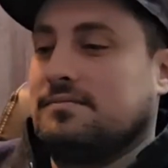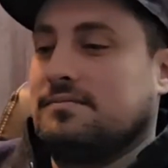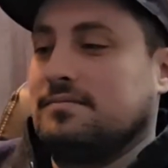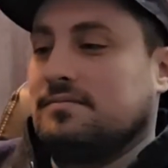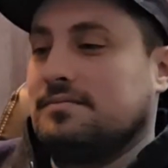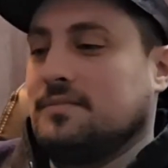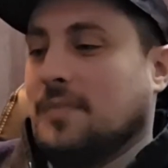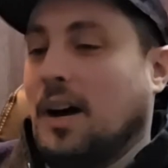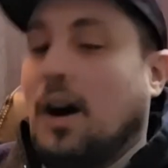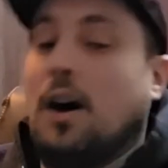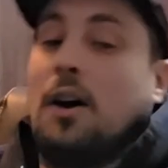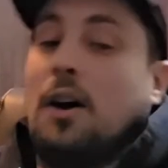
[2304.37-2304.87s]

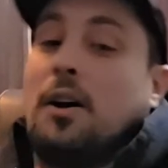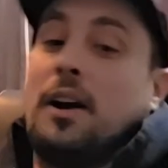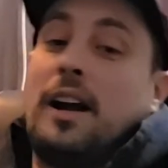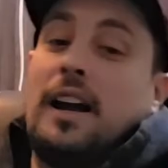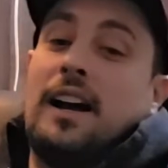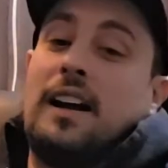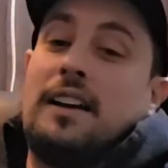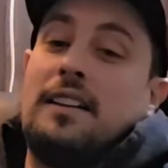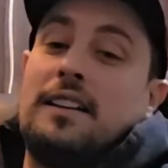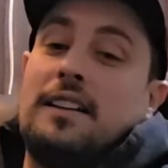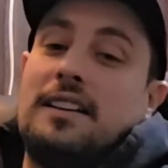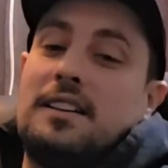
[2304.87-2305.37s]
Oh
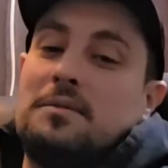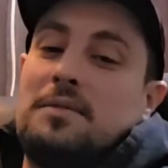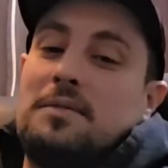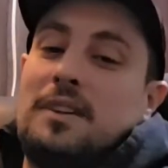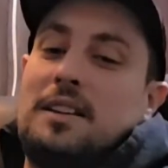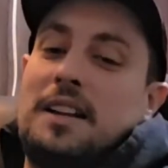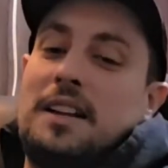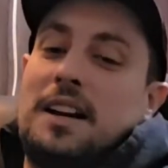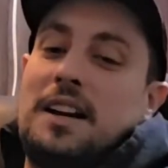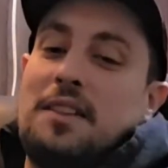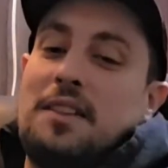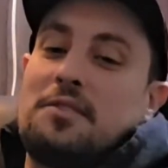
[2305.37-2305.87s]
yeah, I'm
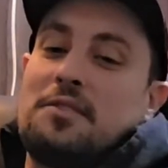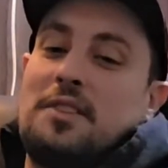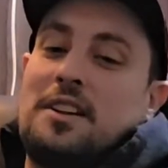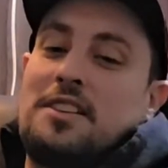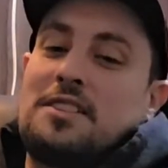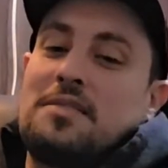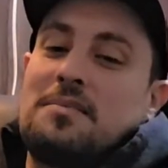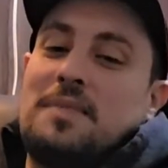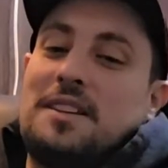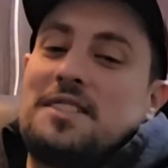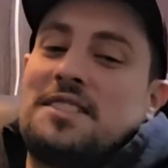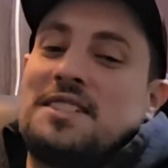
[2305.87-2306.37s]
not a threat
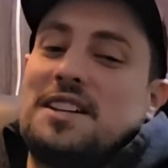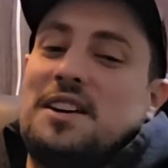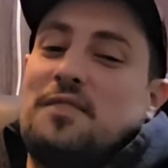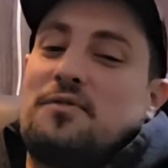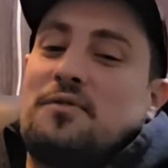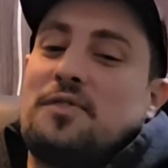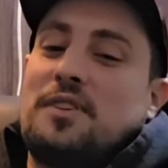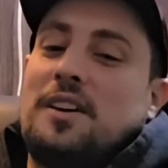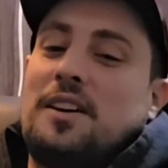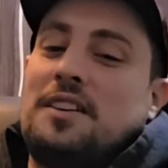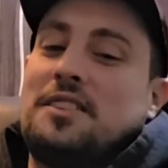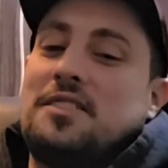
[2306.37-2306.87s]
to myself
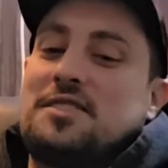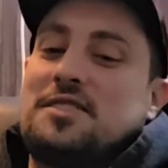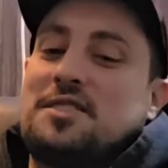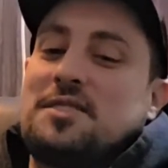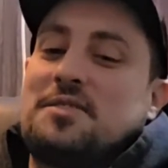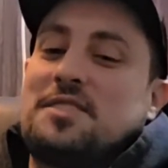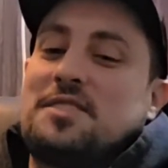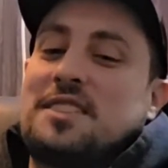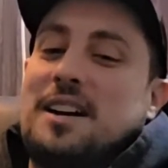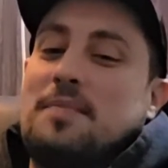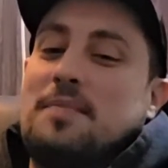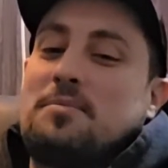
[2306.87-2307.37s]
or others, so
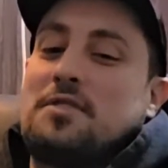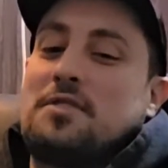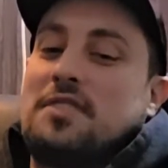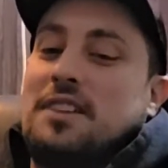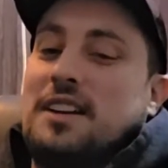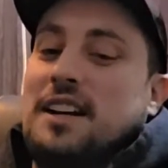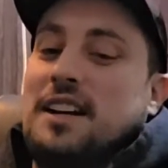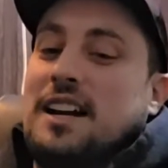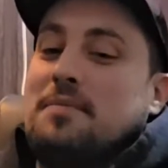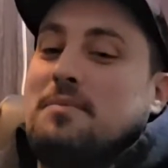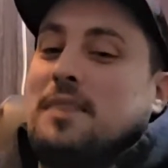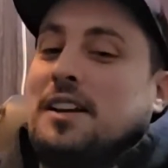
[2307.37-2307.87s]
stop trying
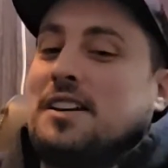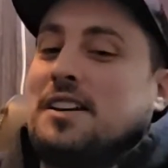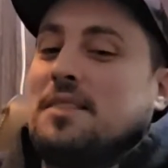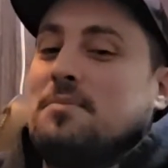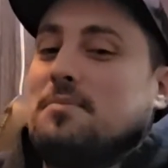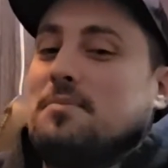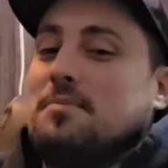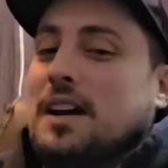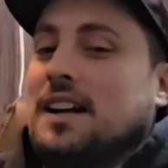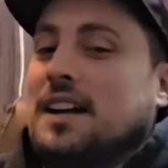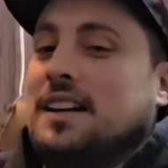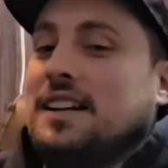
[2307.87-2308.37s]
to have me
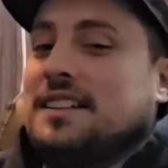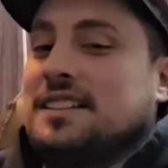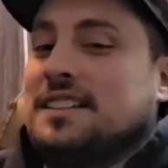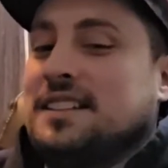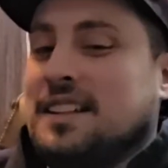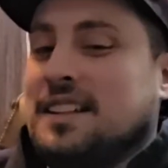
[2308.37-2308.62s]
committed.